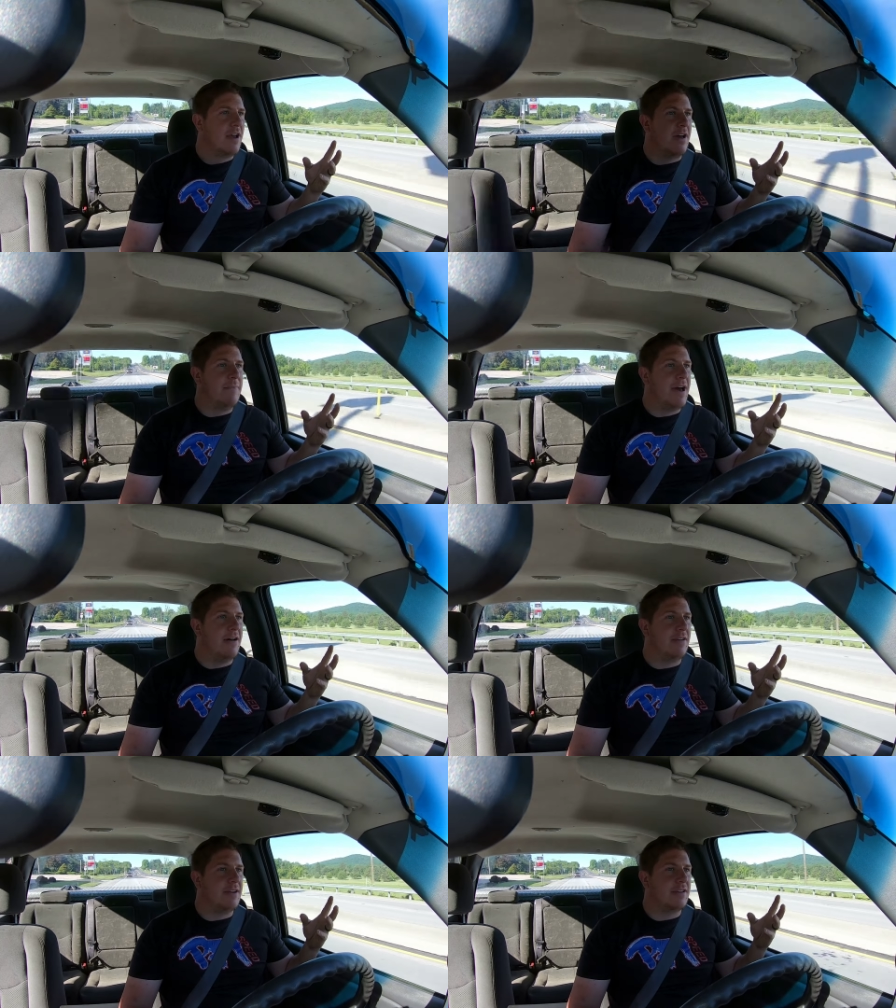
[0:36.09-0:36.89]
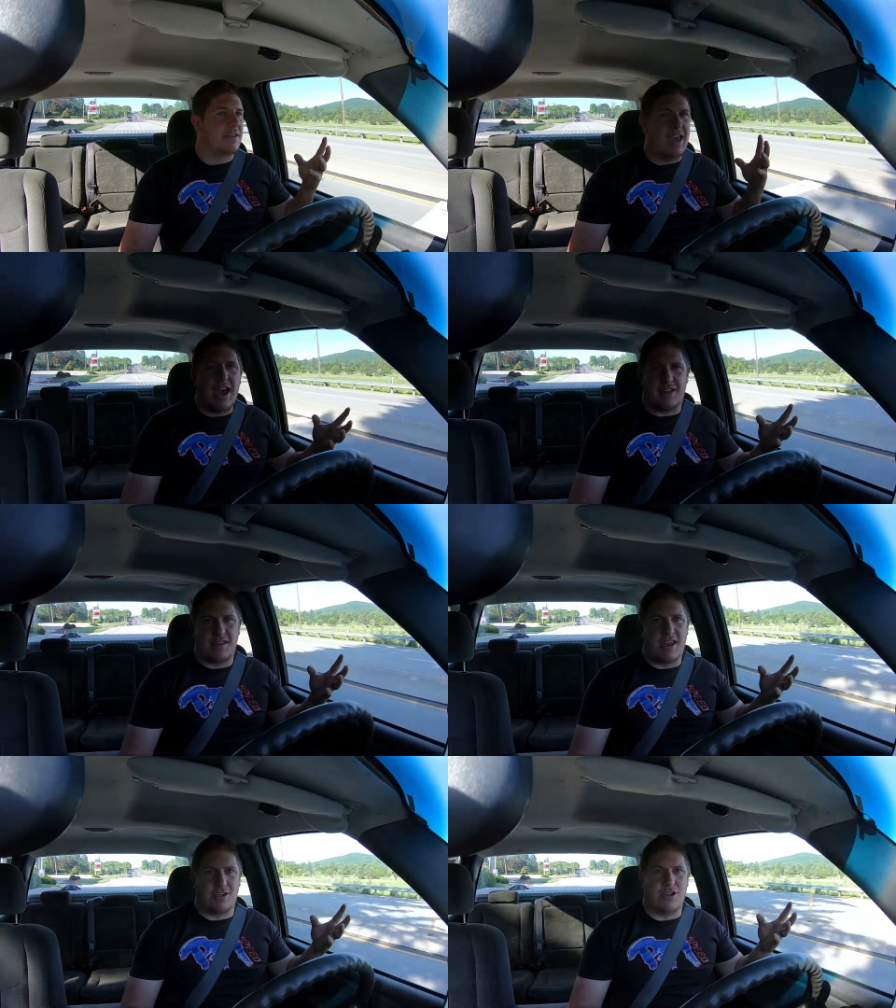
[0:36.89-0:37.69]
about gas
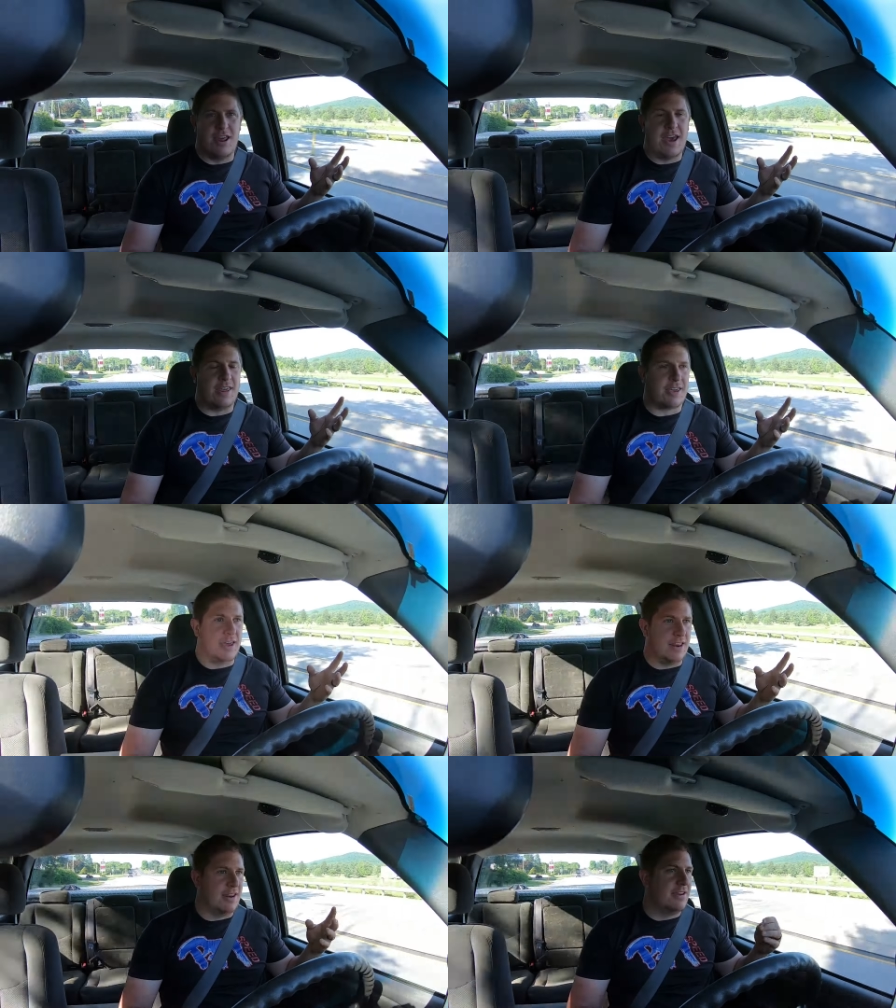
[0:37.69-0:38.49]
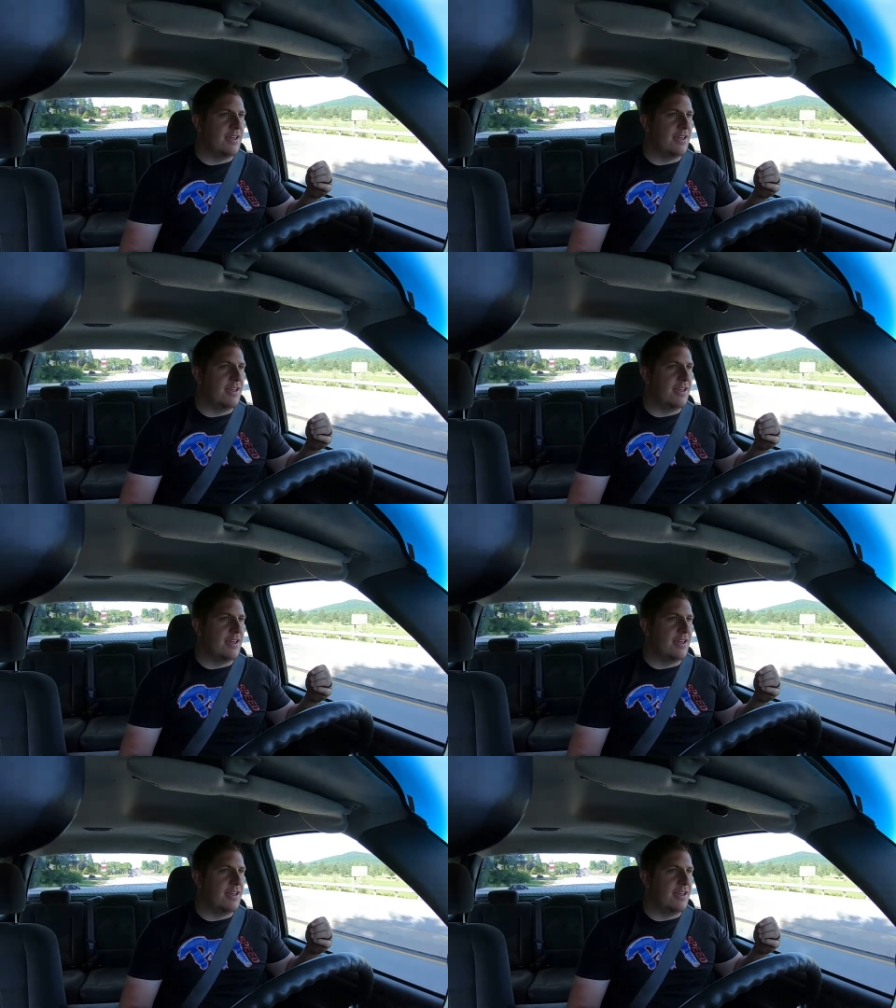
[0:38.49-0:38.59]
station etiquette.